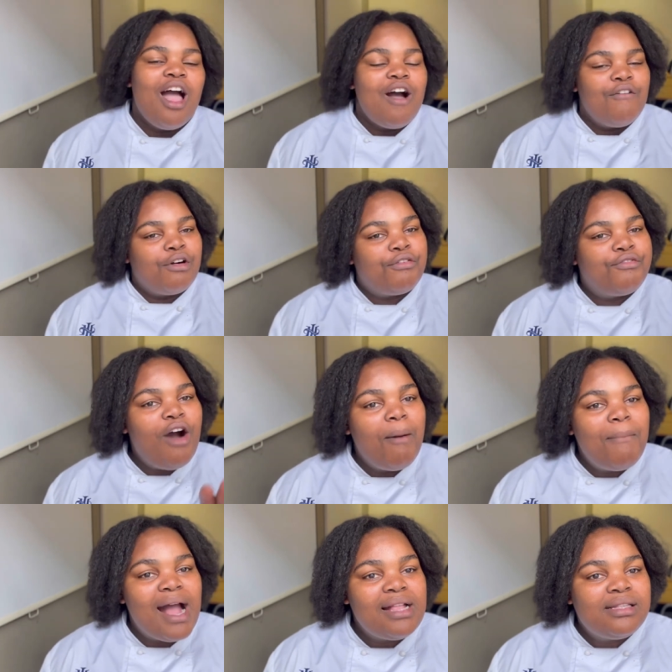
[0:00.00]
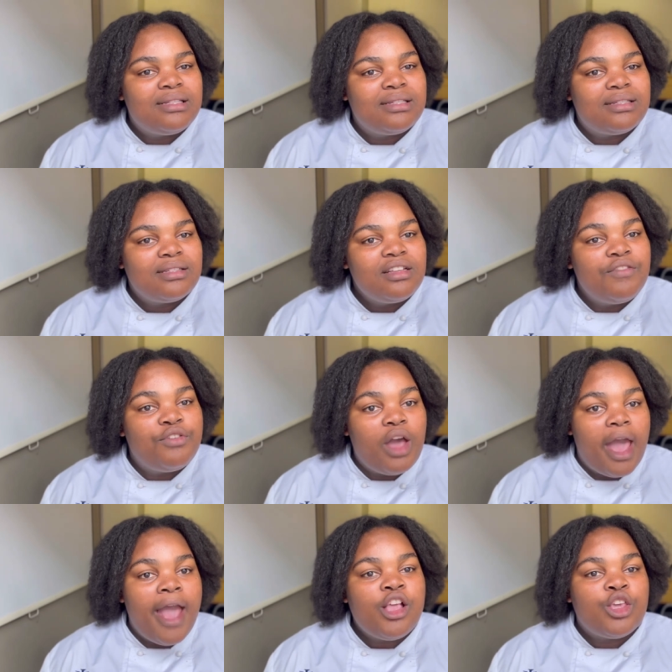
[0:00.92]
For four months if you're
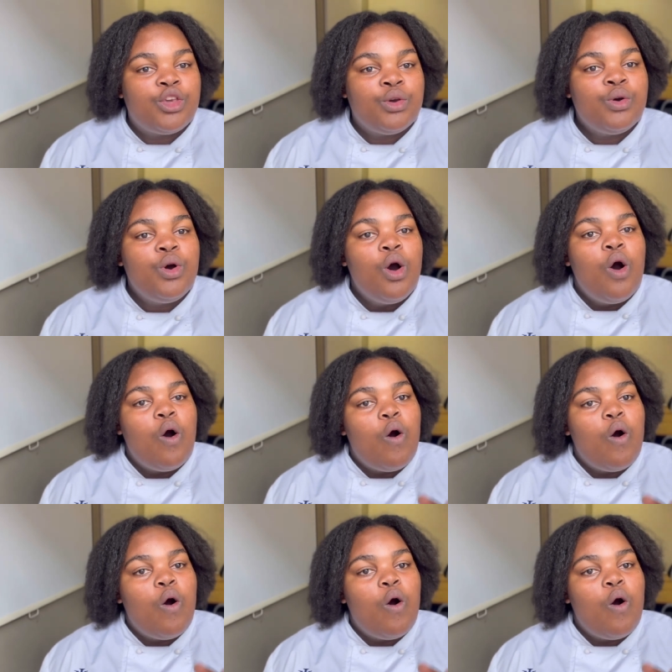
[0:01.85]
NC